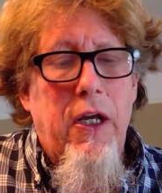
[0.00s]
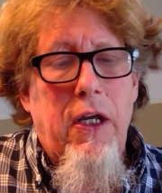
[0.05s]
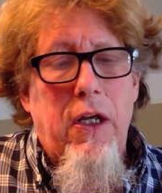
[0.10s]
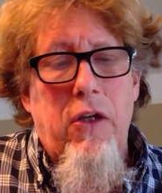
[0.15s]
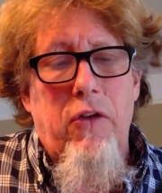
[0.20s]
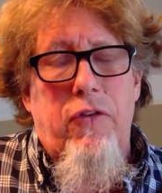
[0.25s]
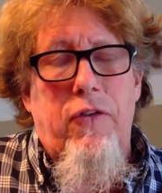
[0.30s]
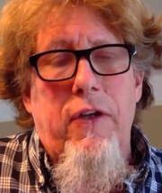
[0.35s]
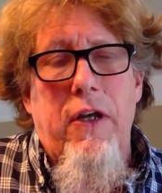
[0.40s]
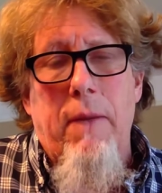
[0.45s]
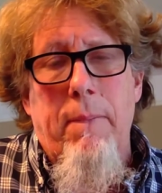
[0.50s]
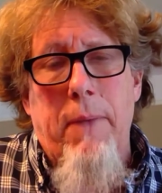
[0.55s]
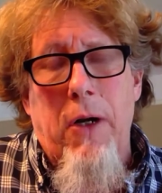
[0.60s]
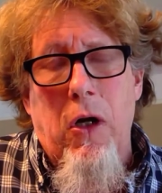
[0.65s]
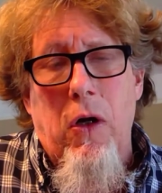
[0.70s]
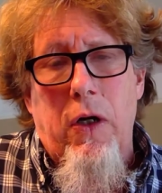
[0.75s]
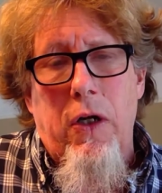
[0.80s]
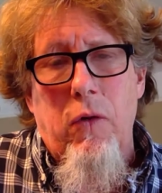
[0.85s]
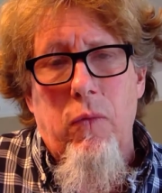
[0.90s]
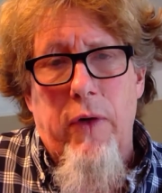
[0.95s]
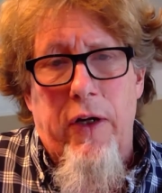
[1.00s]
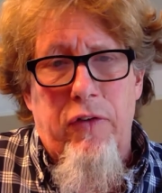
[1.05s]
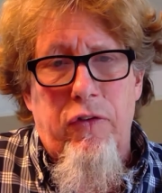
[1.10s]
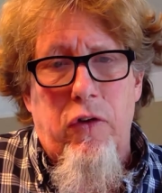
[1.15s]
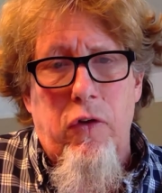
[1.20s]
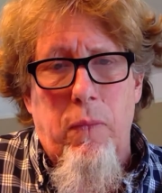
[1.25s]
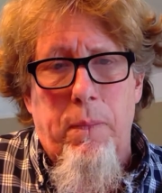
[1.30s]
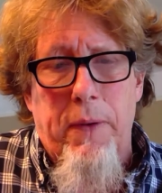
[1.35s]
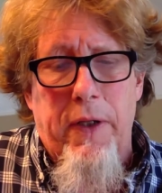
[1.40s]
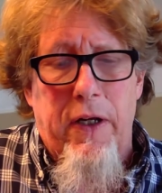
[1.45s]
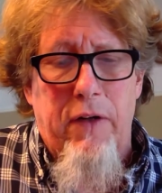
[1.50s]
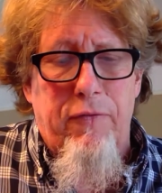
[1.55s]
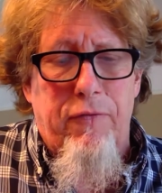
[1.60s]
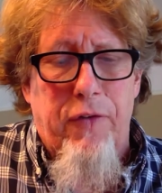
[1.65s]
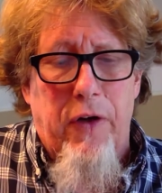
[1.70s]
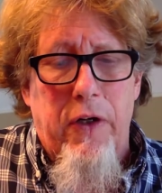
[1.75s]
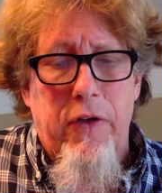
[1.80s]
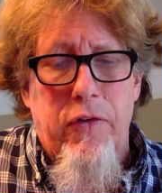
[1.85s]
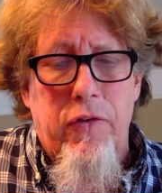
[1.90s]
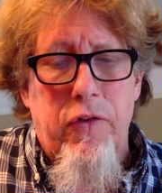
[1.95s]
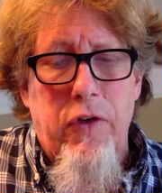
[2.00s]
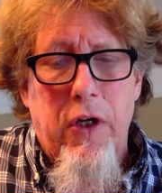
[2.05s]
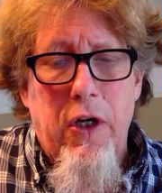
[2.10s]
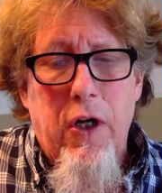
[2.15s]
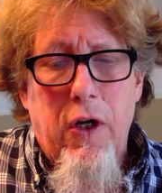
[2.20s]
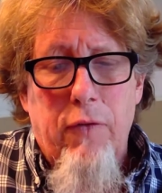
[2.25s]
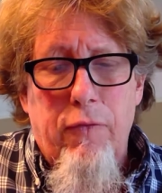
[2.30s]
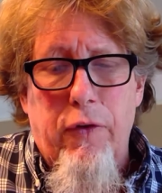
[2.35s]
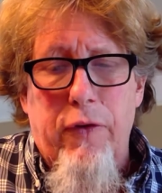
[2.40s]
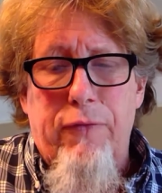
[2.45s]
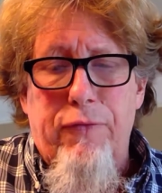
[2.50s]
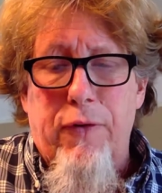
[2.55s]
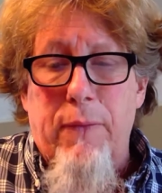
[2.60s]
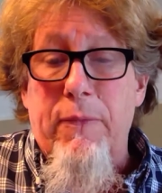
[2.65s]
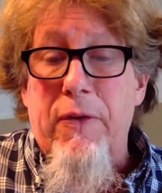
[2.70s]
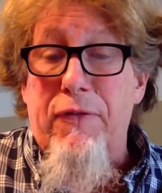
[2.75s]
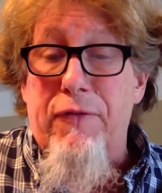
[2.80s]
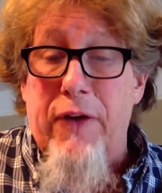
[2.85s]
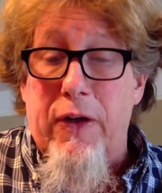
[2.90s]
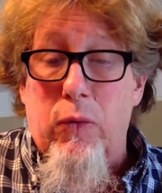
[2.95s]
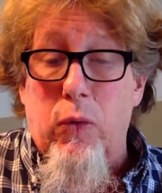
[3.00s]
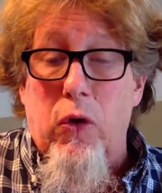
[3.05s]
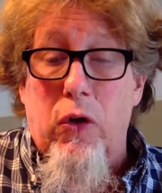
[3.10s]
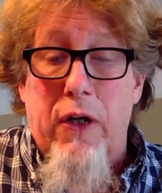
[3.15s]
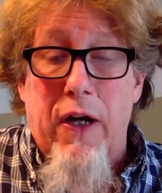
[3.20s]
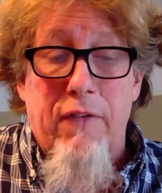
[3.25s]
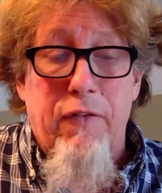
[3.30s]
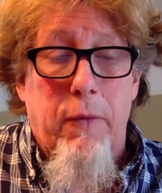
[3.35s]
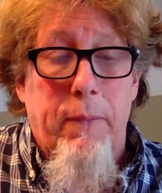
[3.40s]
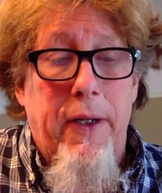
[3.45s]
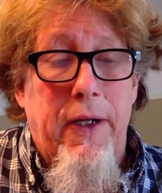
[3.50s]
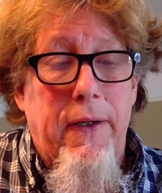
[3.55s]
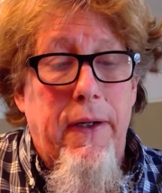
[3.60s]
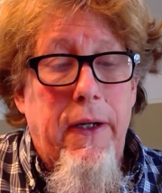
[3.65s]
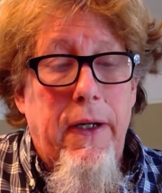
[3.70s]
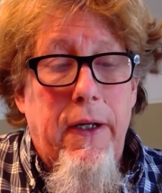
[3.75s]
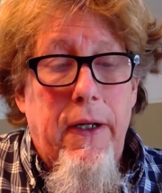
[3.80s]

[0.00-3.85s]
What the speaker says: is the American Rescue Plan funds from the federal government.